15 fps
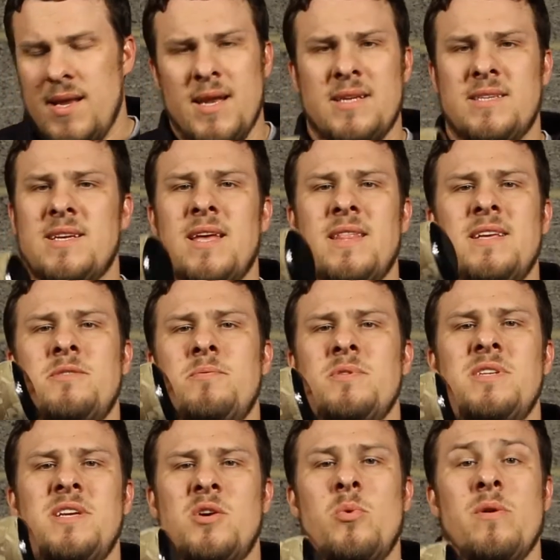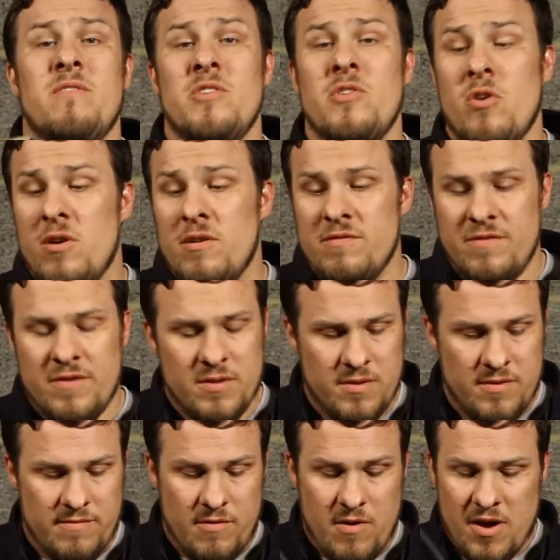Let's say this was the equivalent of,
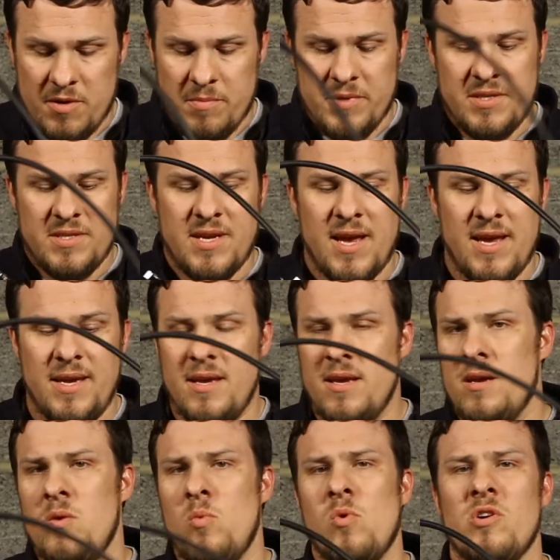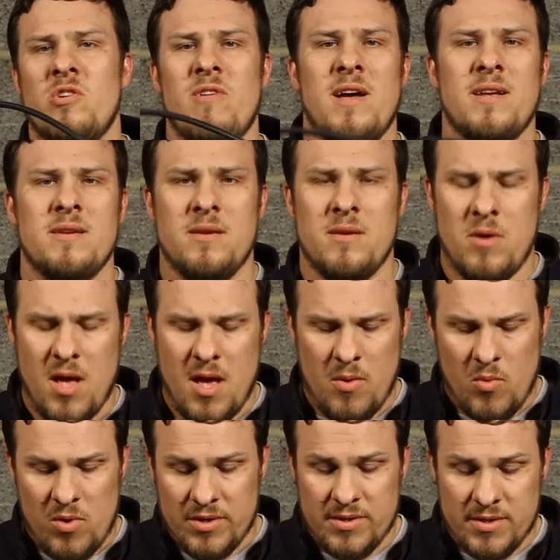for argument's sake, one
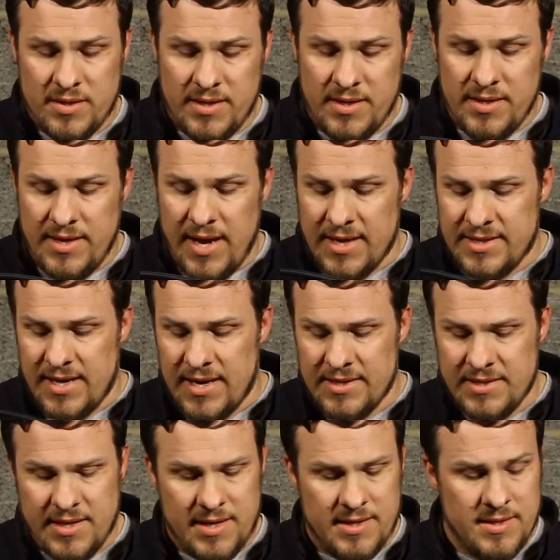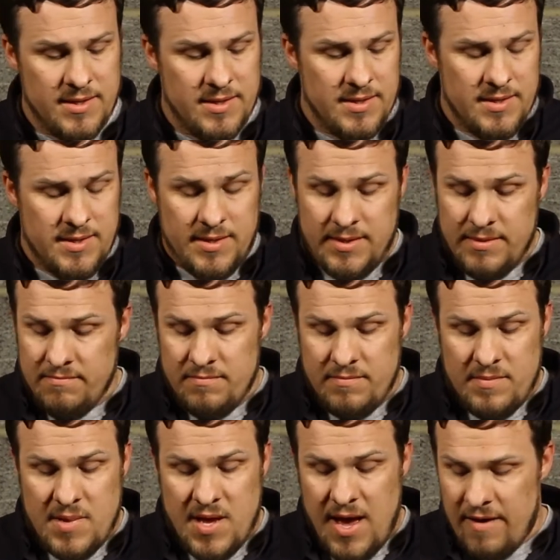gas canister
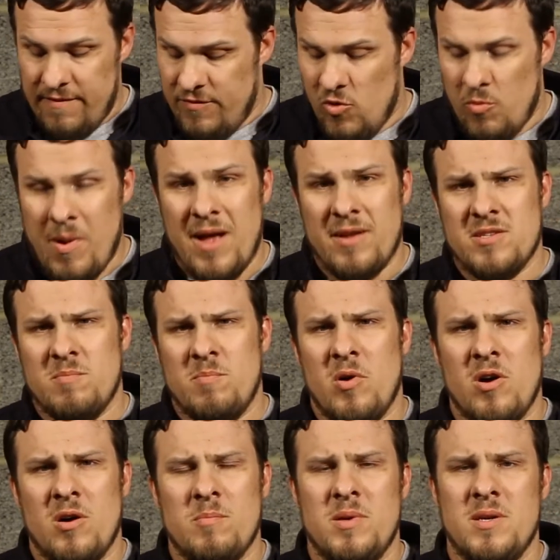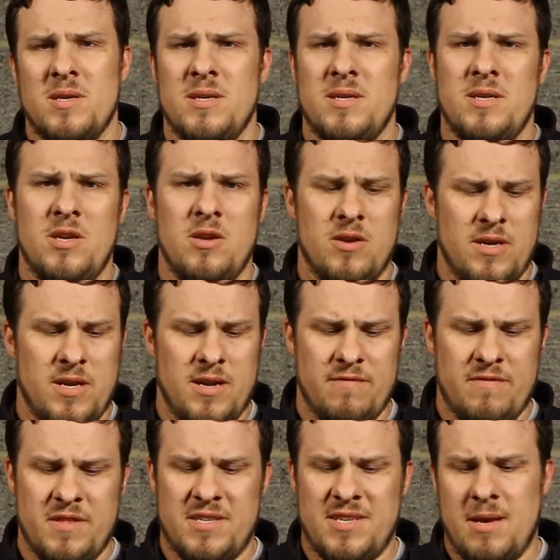at £4 a pop. You're looking
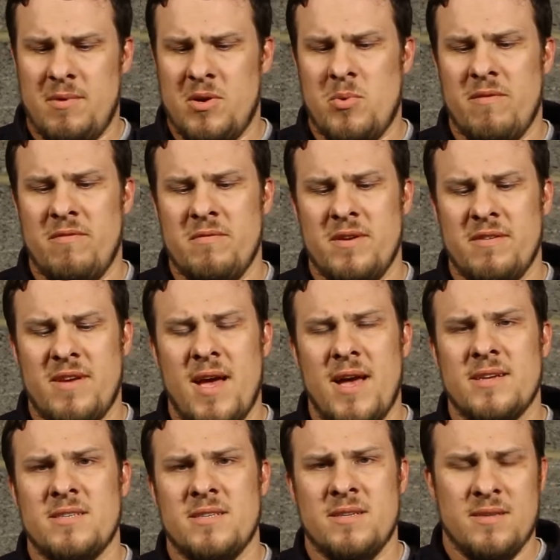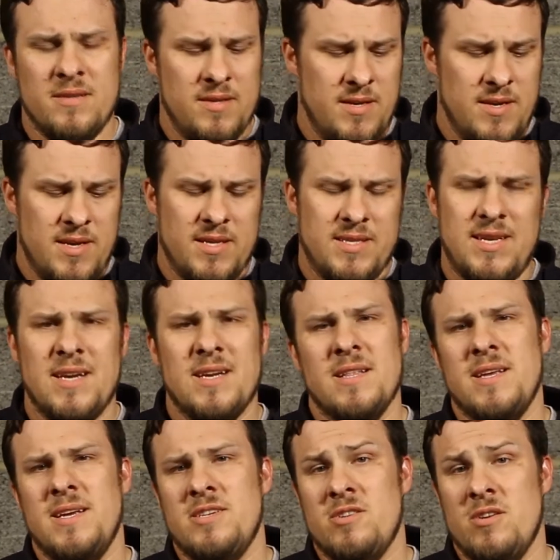at, for the same equivalent of gas, 10
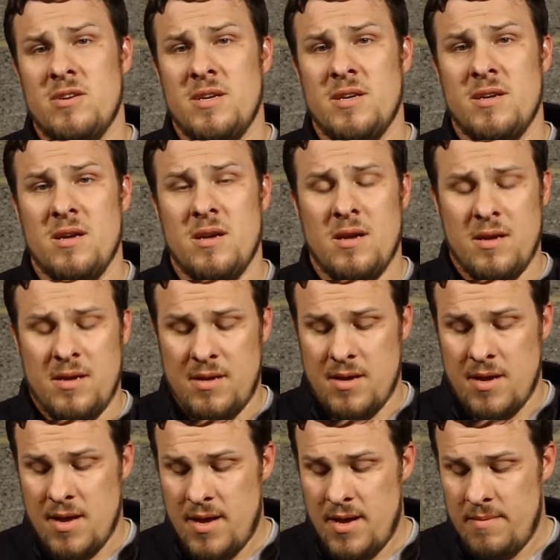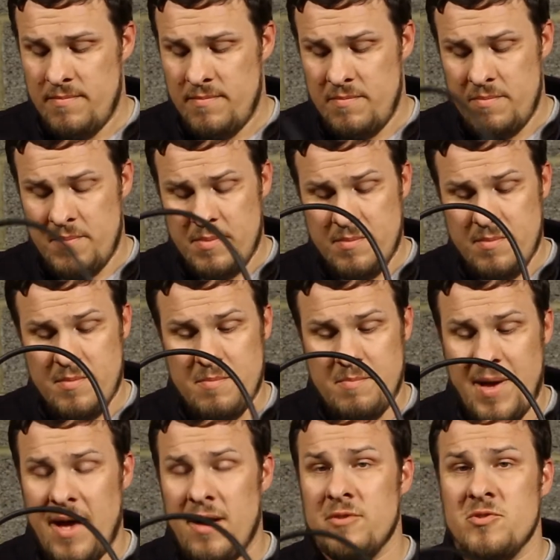of these, you're looking at about
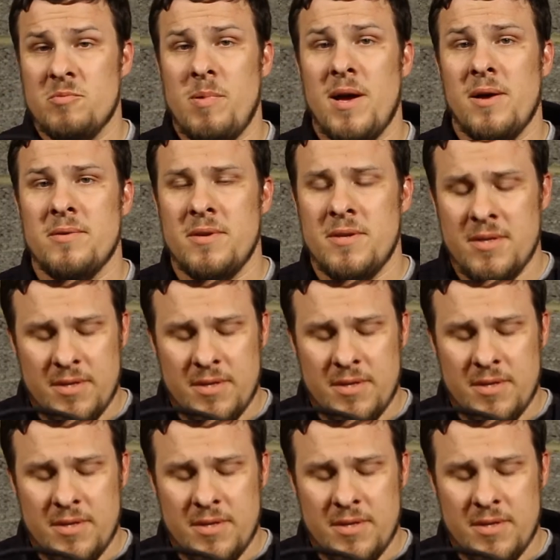£100.